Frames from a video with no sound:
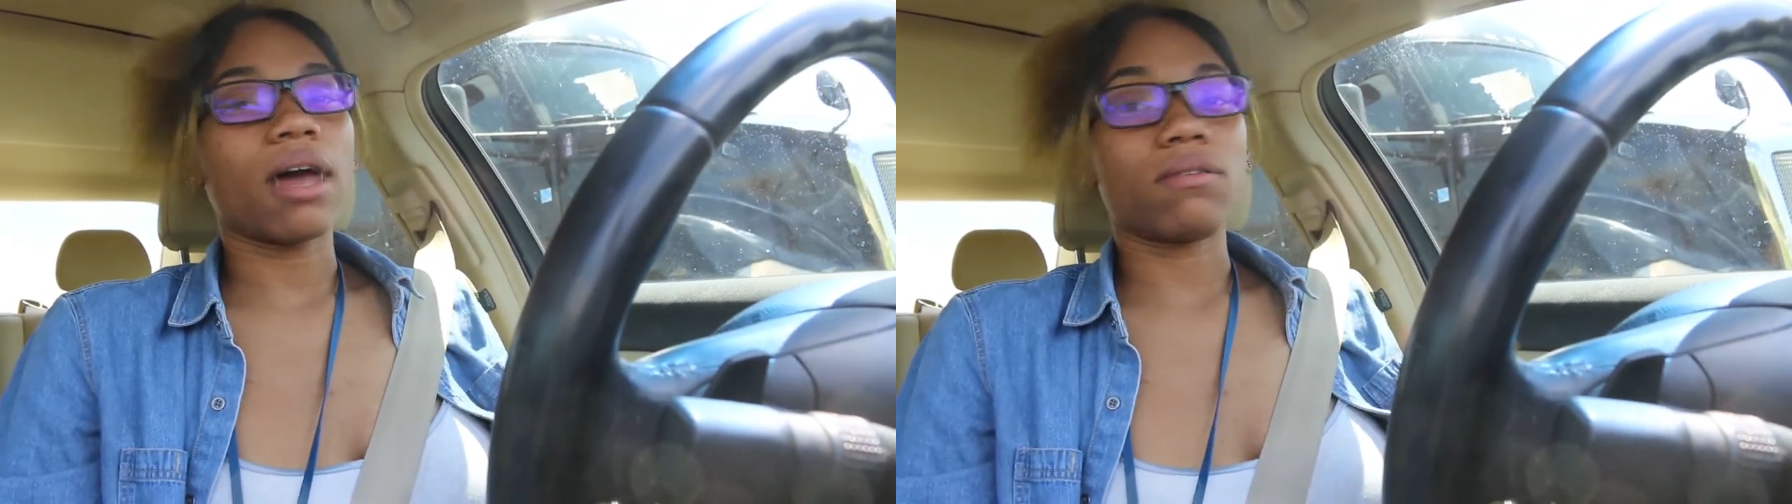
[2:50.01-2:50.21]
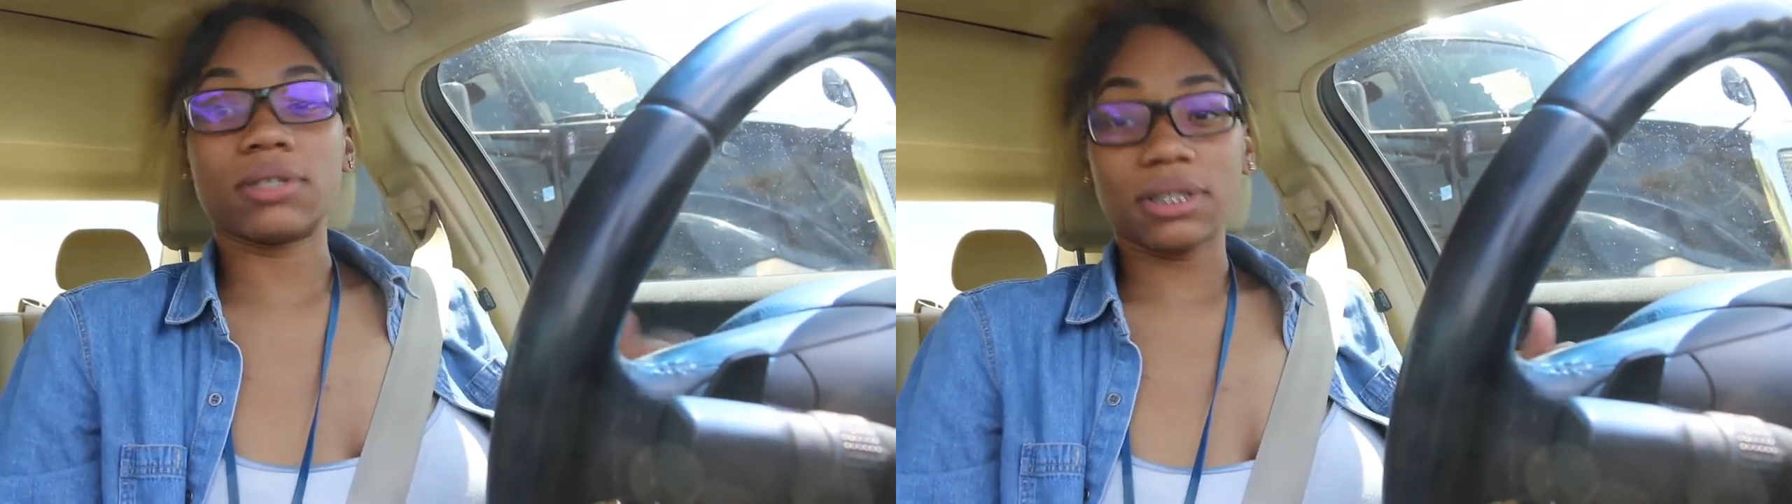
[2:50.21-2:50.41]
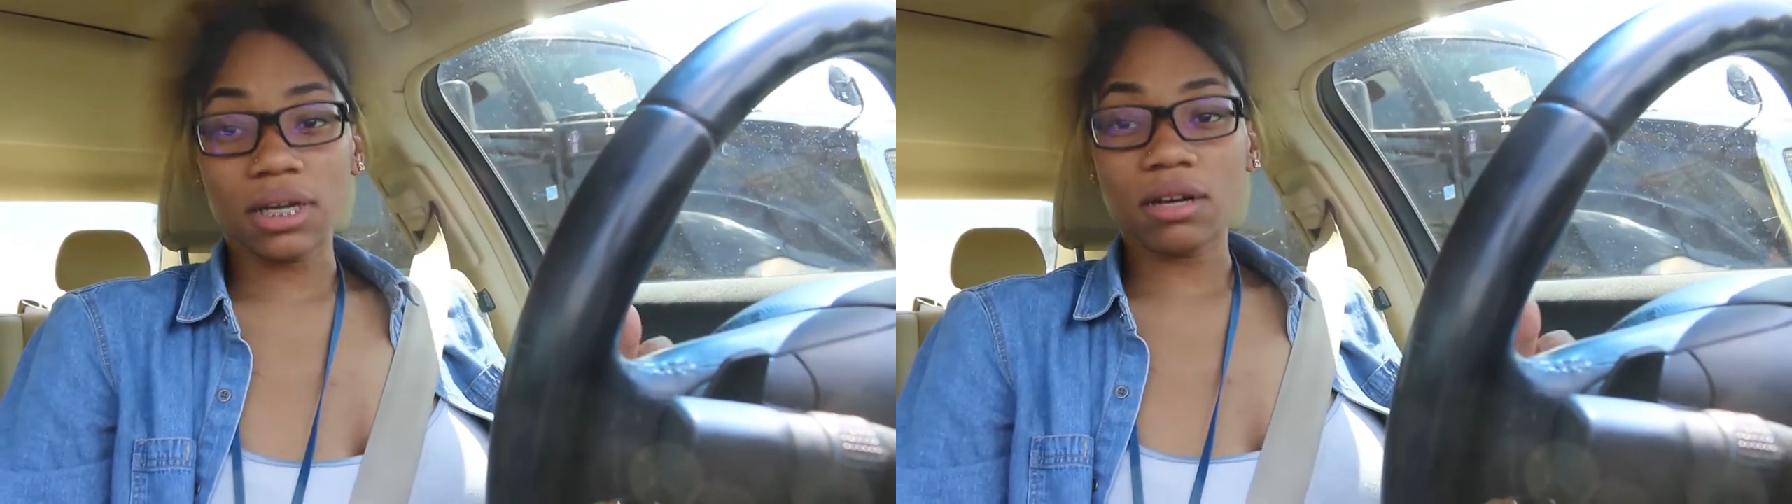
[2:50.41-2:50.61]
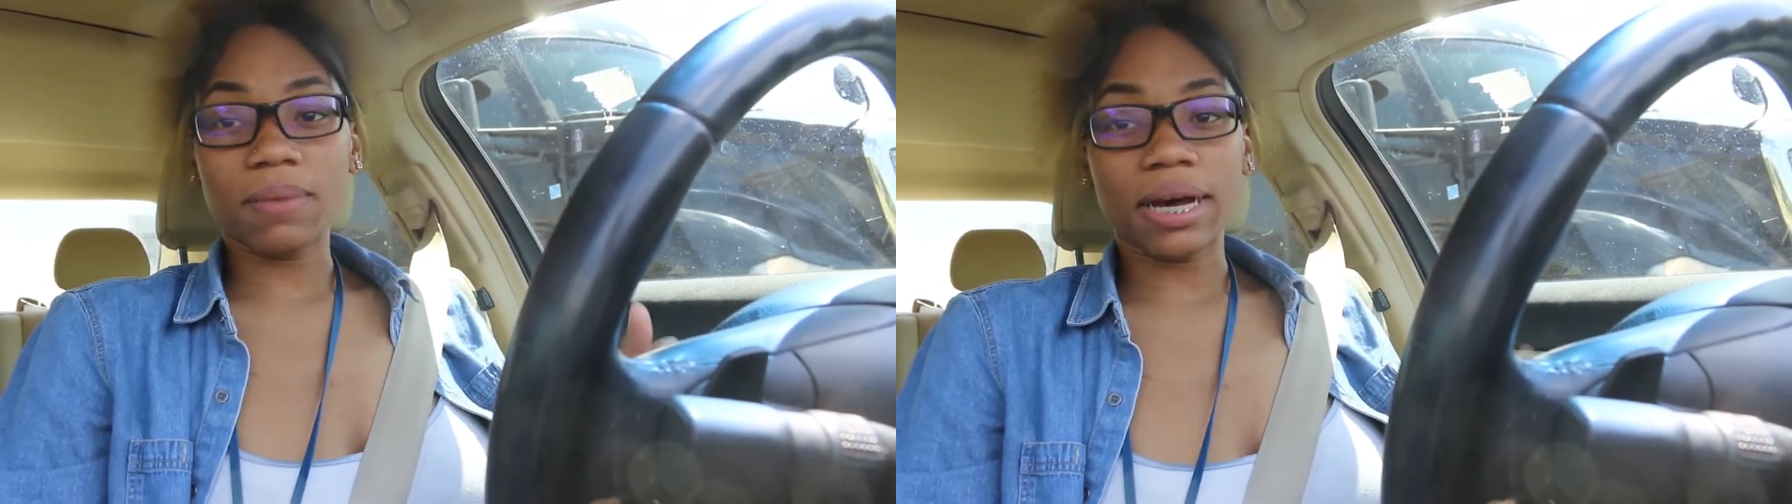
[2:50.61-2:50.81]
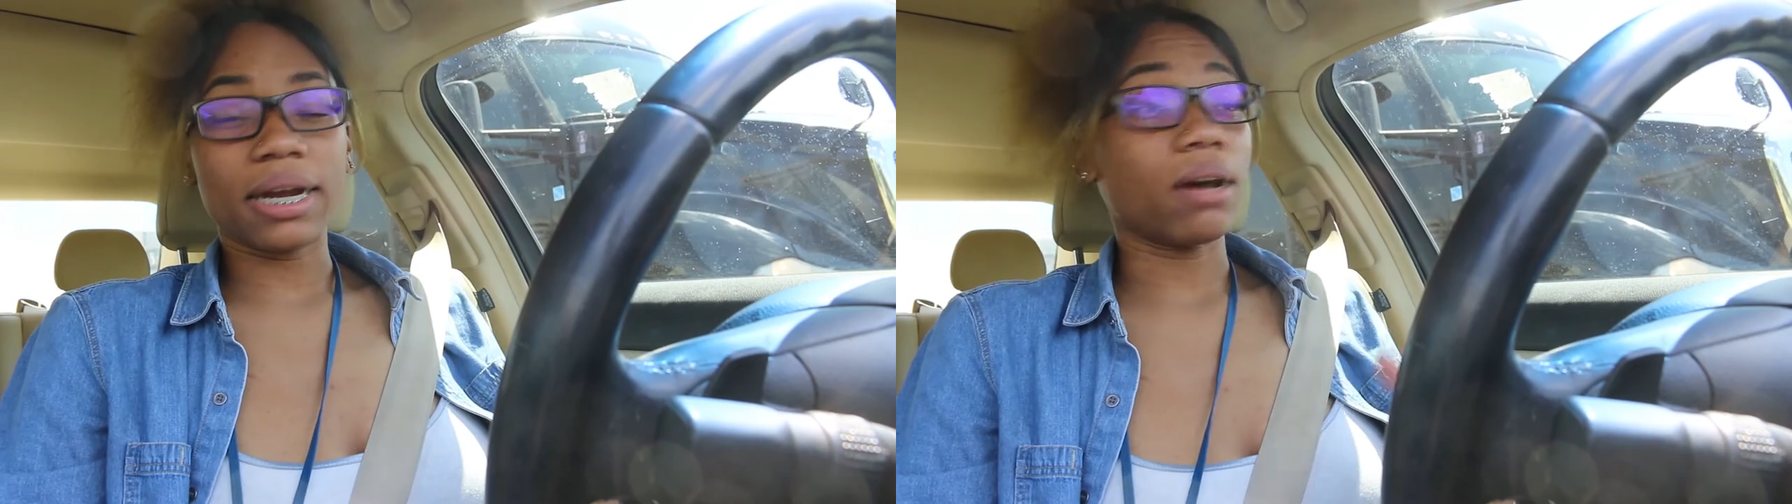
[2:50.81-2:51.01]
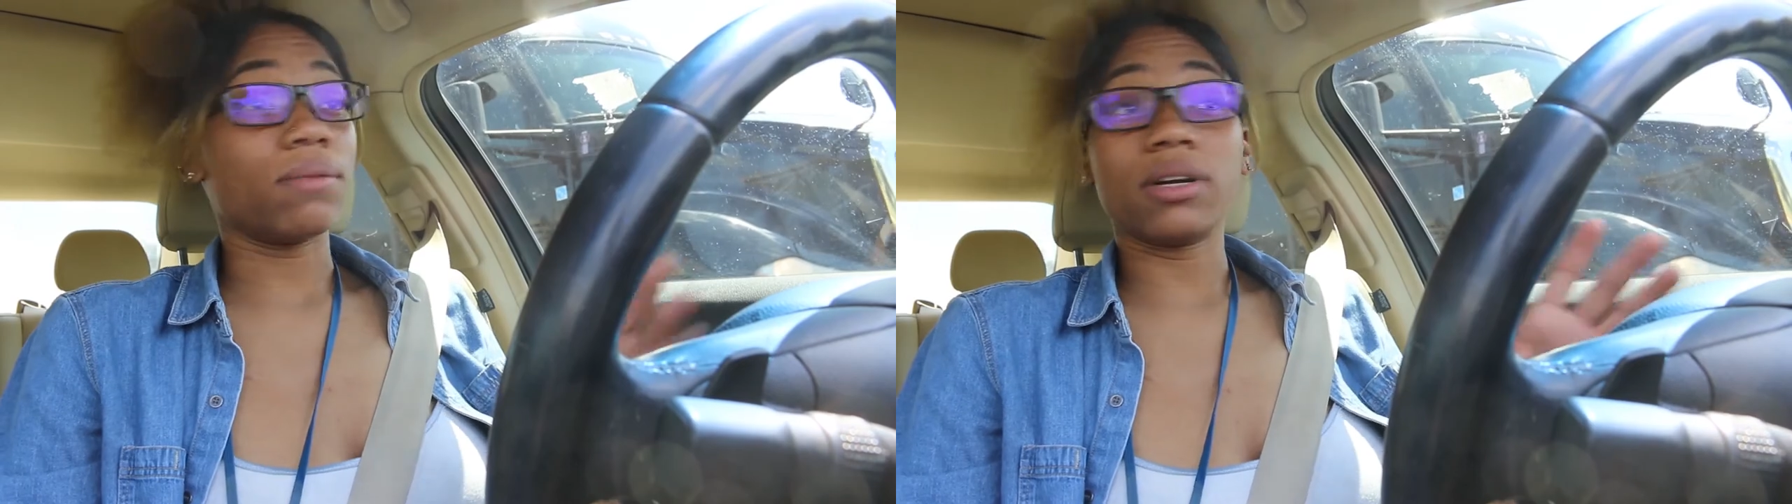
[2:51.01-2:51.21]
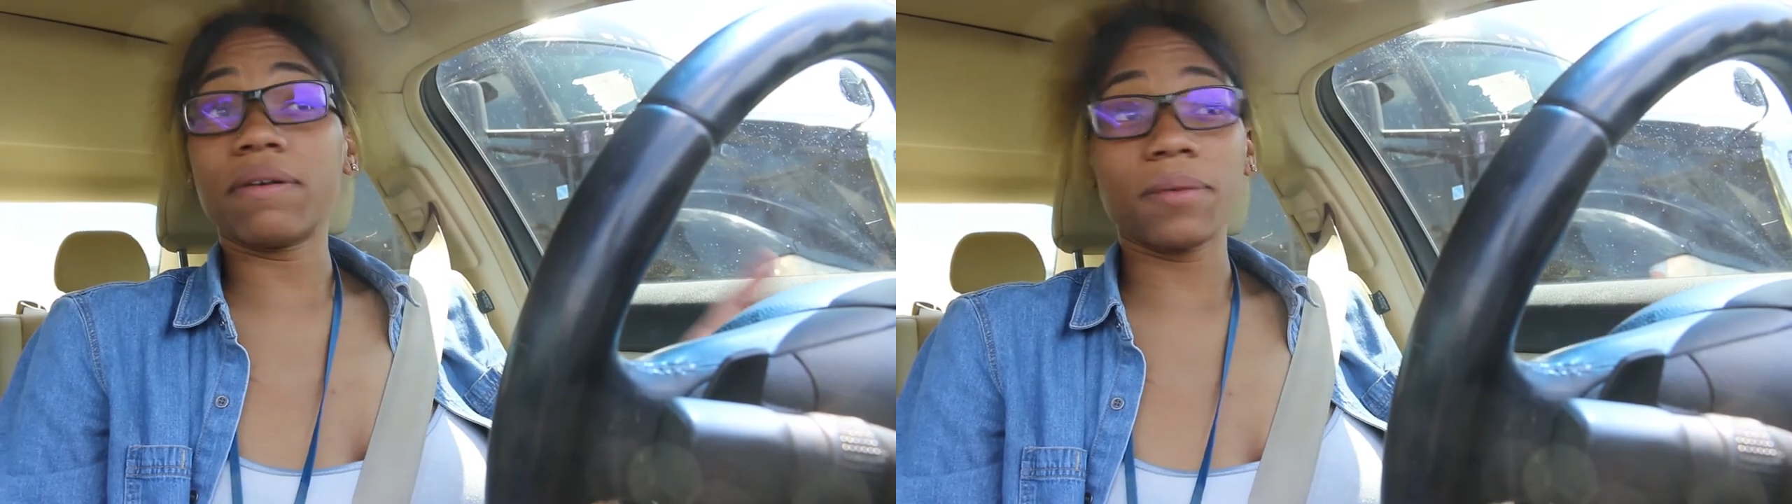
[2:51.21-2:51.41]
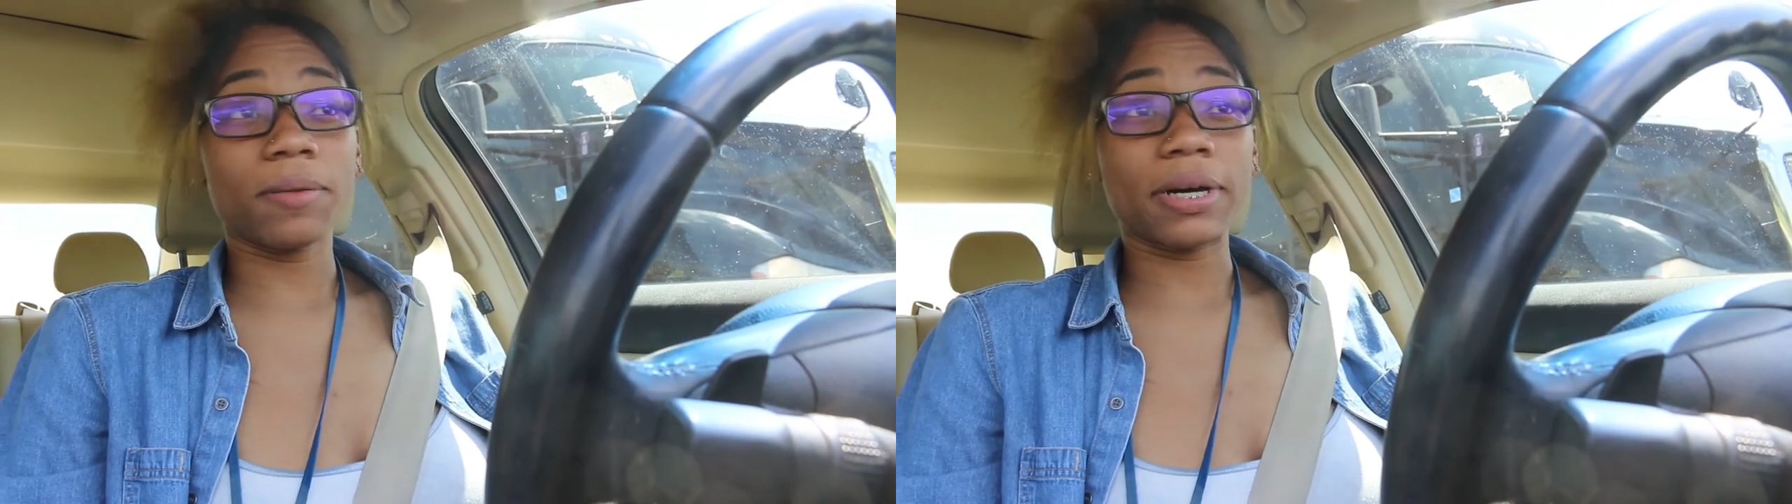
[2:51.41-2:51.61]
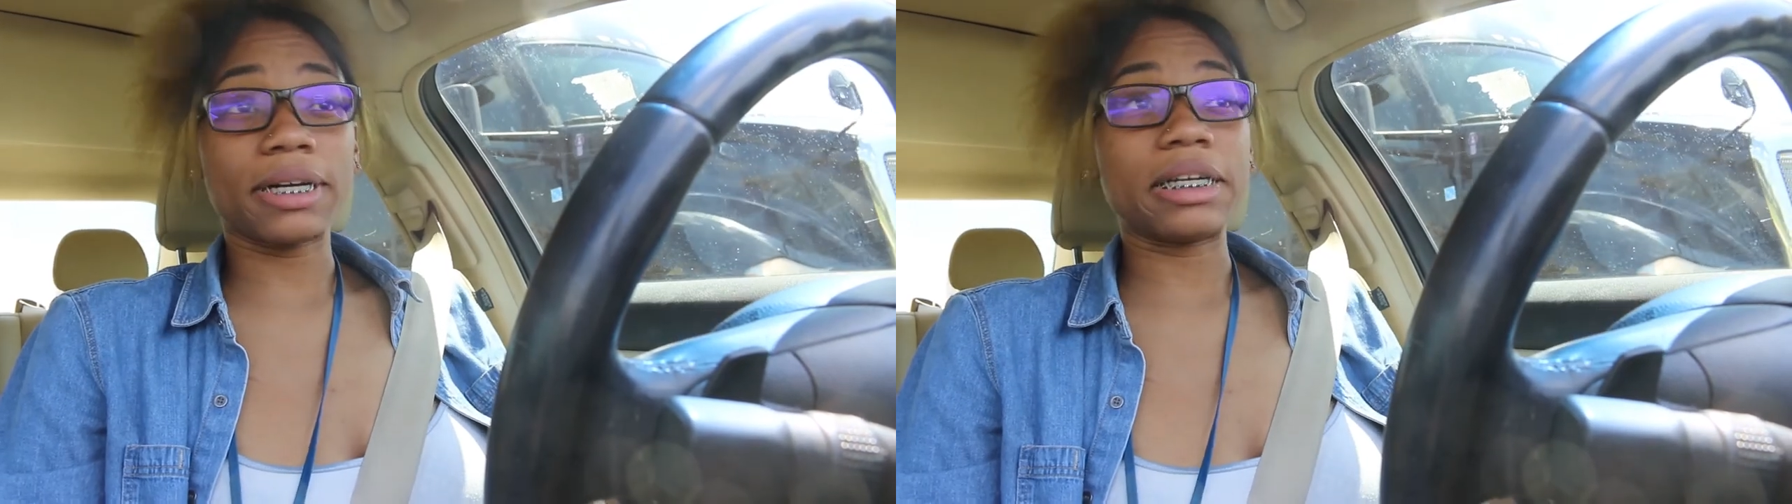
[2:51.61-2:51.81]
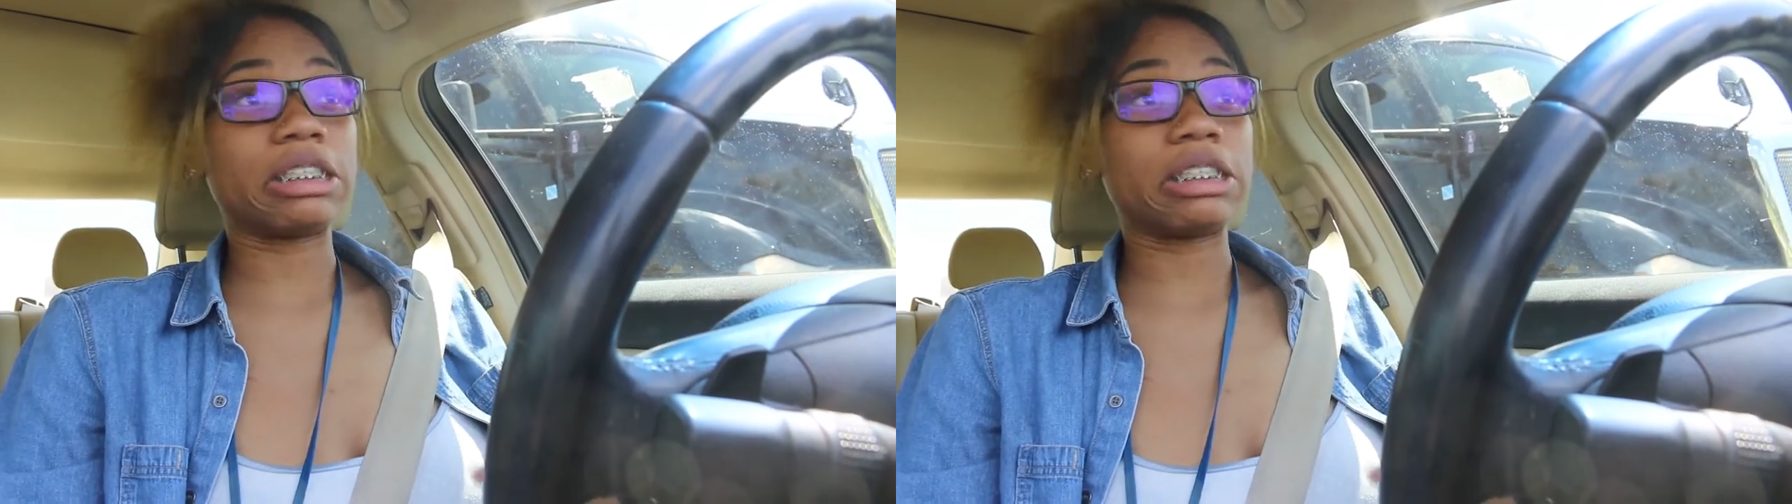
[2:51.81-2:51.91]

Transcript: I don't want to see nobody. I don't want to hear from nobody.